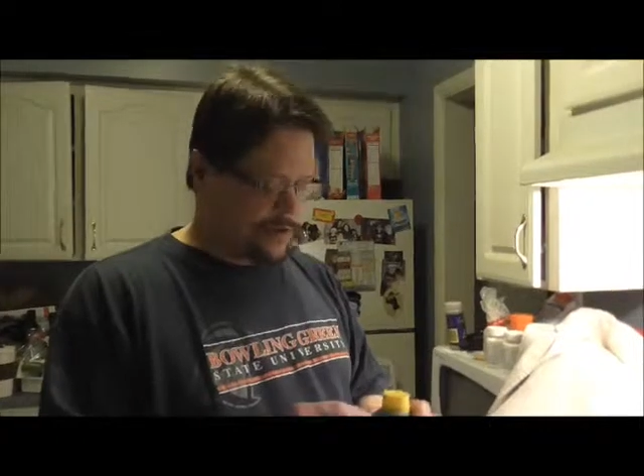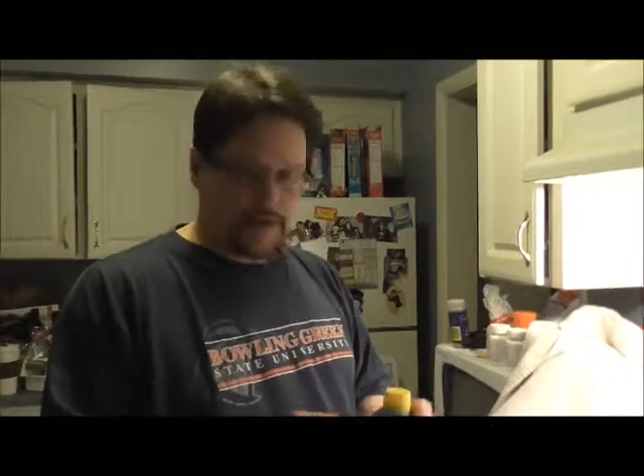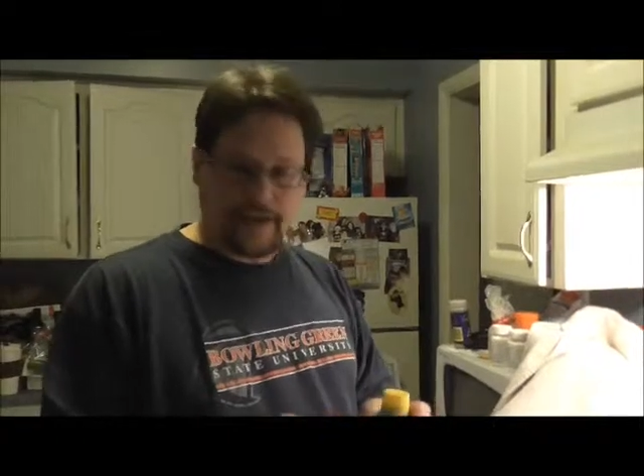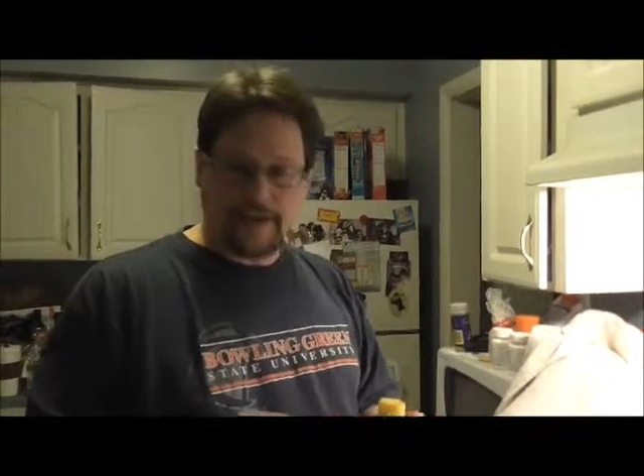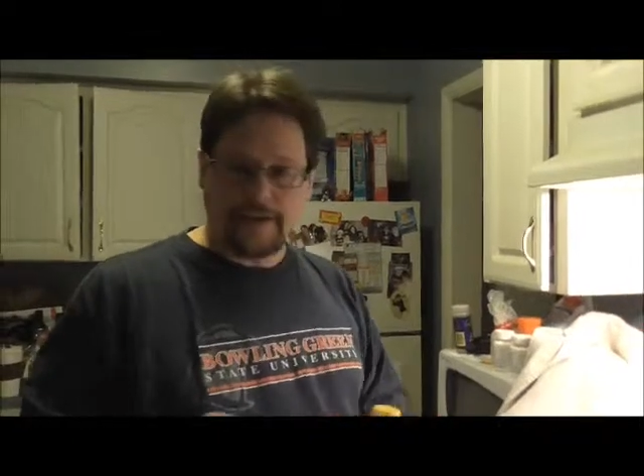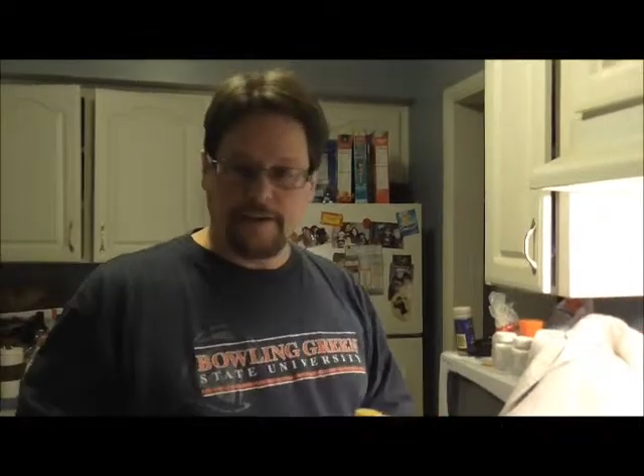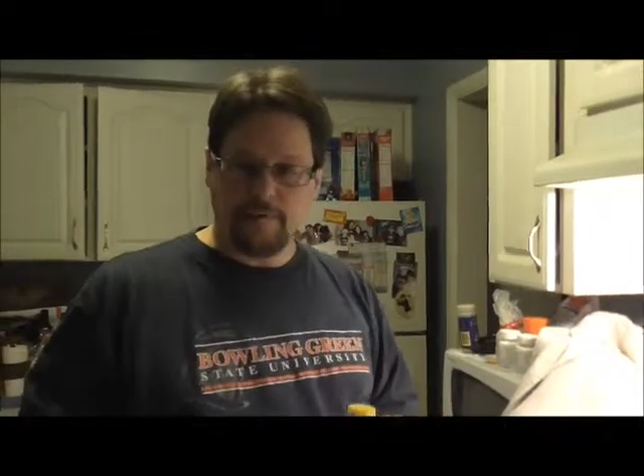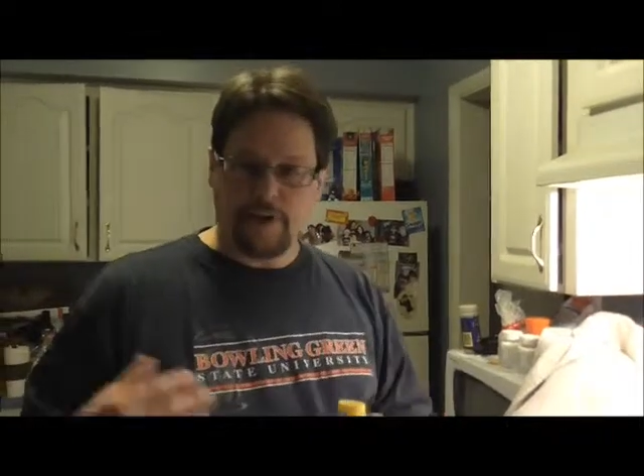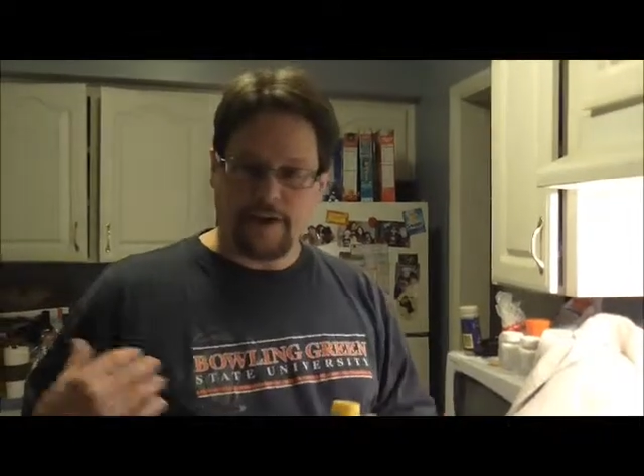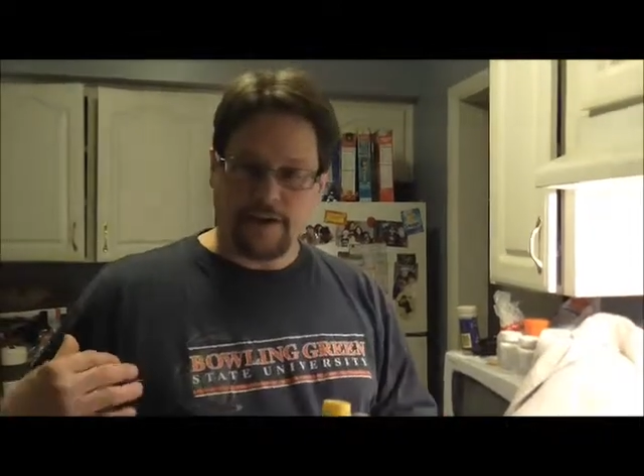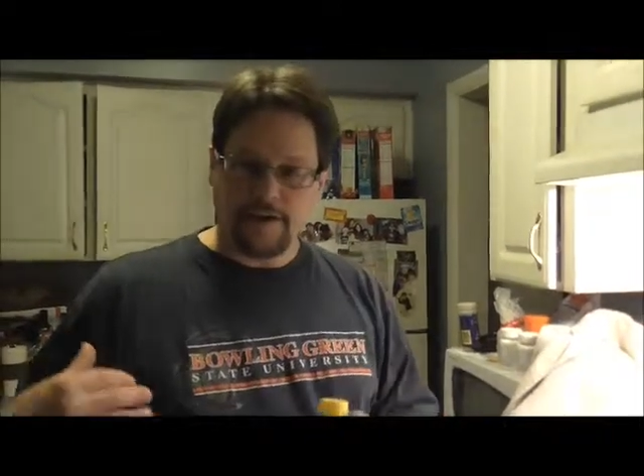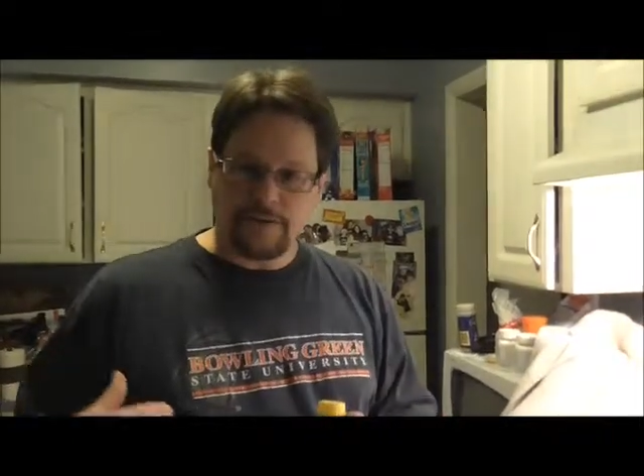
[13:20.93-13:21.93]
go ahead and
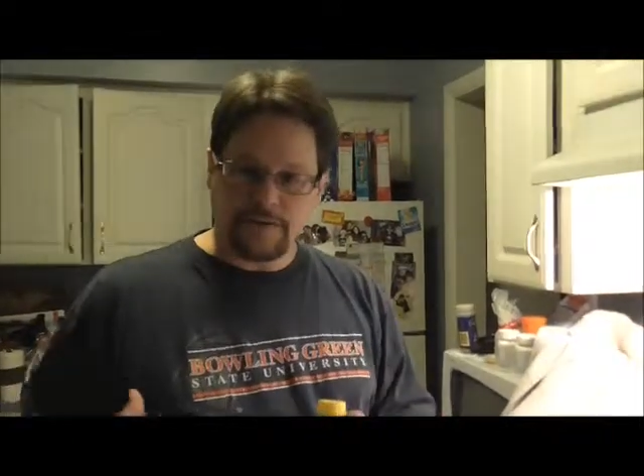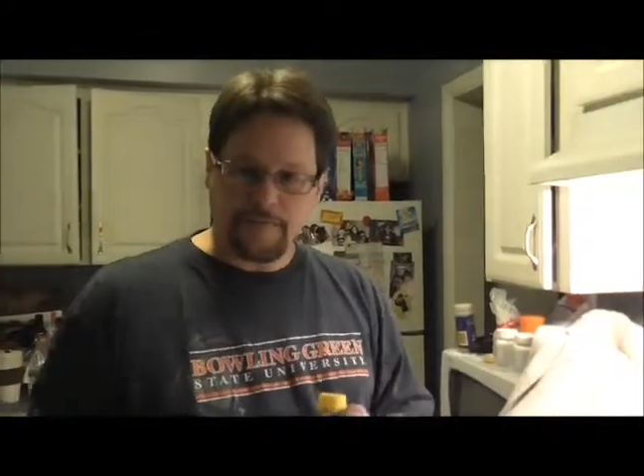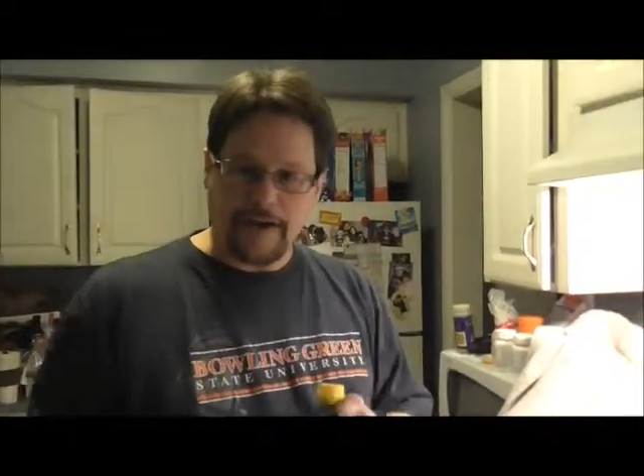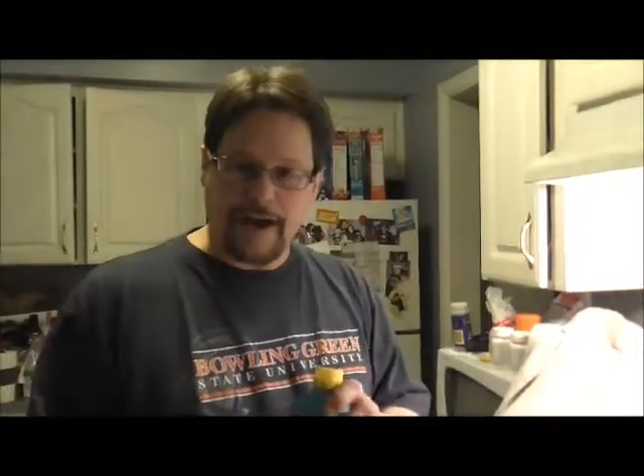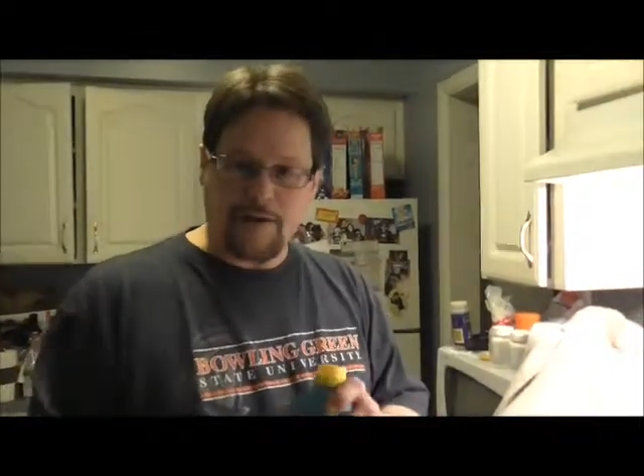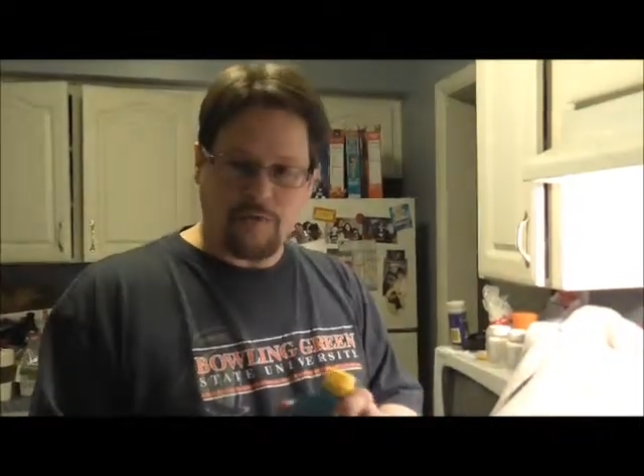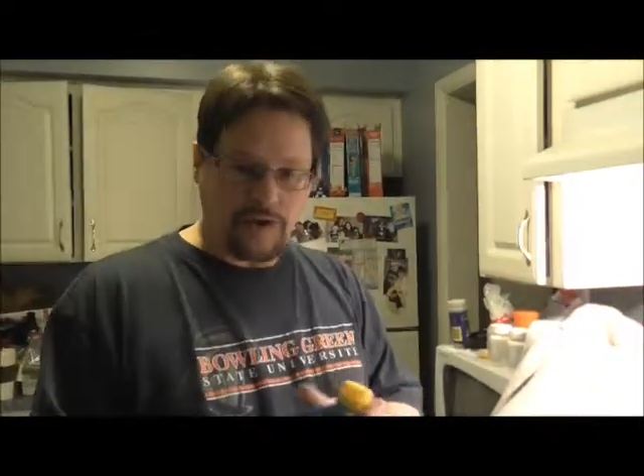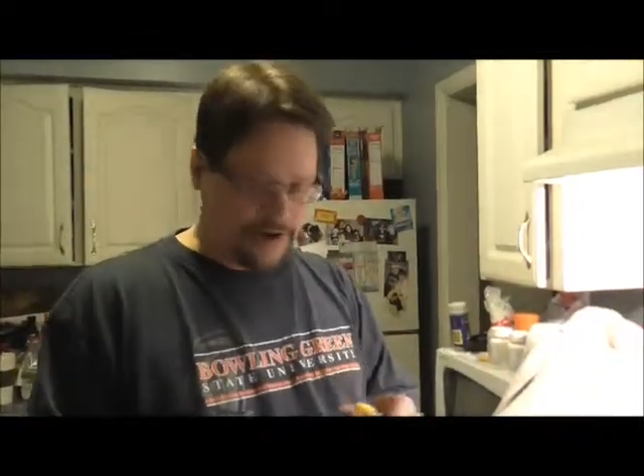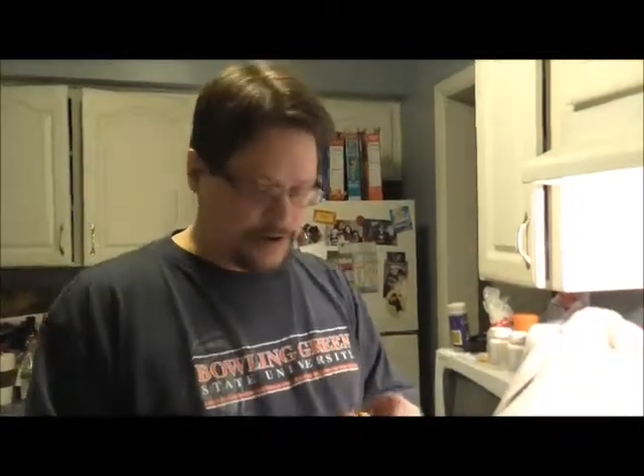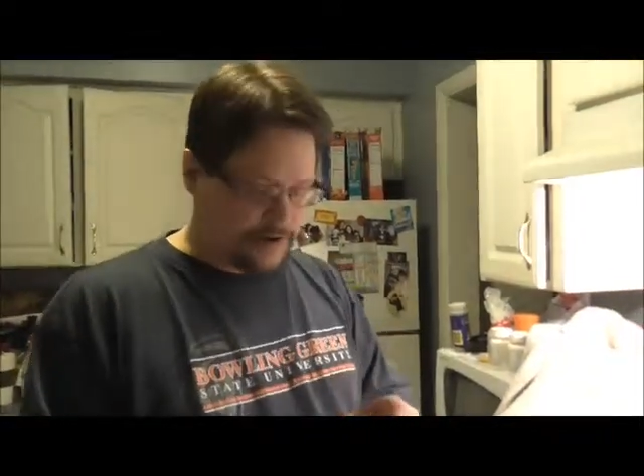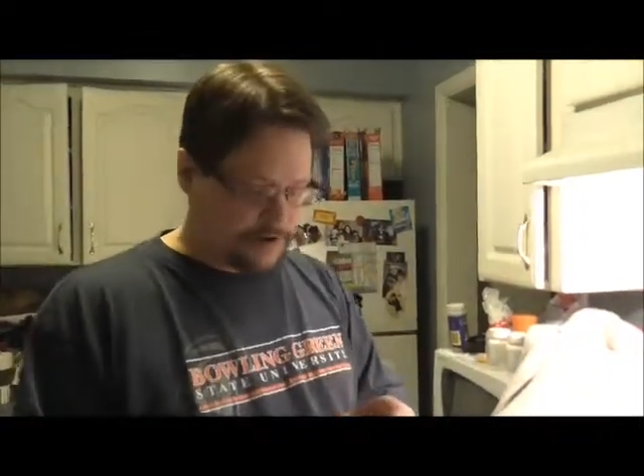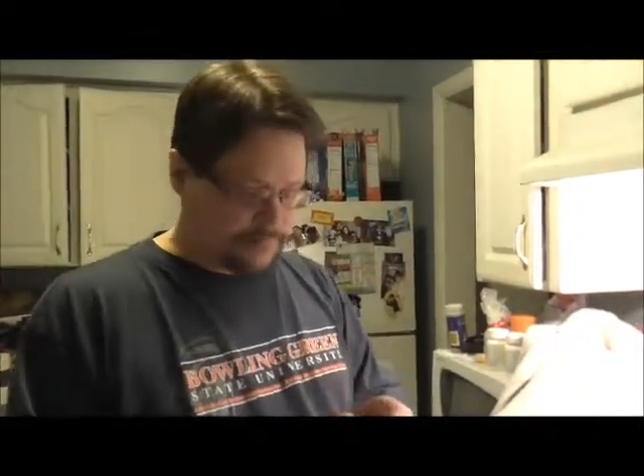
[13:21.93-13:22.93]
run it under some hot
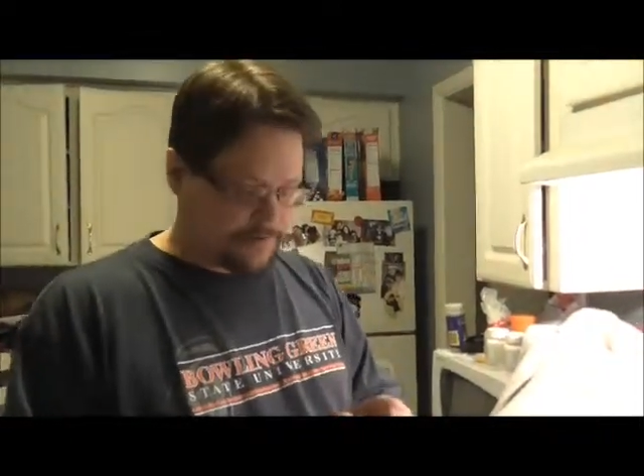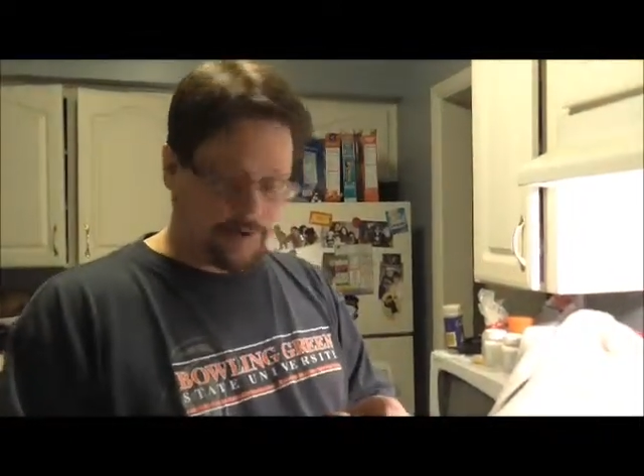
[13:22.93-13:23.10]
water